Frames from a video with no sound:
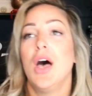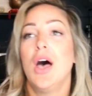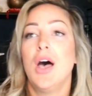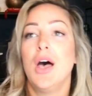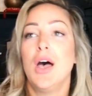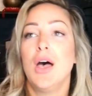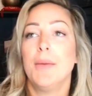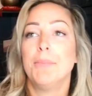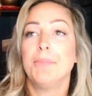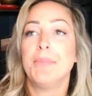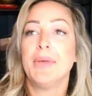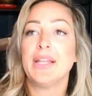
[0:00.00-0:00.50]

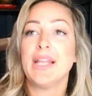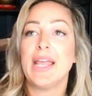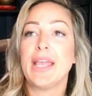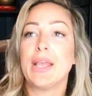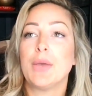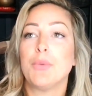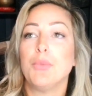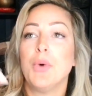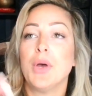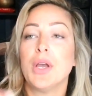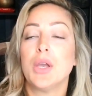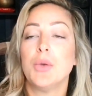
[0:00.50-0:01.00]
but
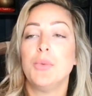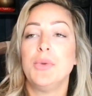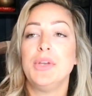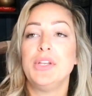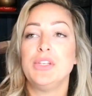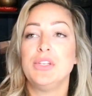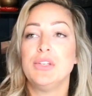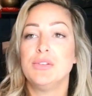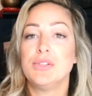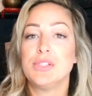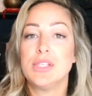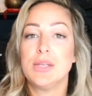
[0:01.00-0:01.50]
like, what can
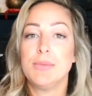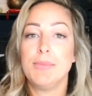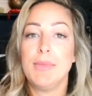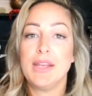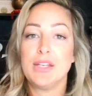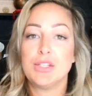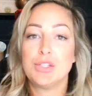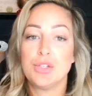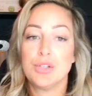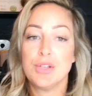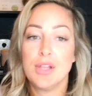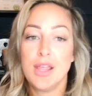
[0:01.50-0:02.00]
we do to
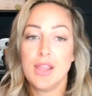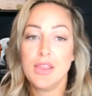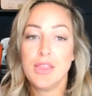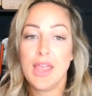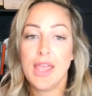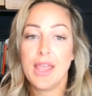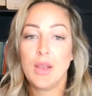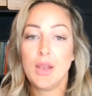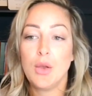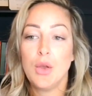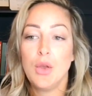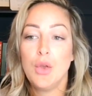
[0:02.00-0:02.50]
make sure
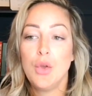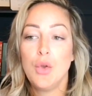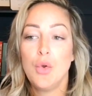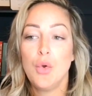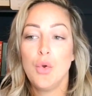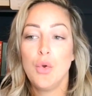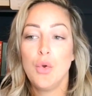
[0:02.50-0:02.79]
that like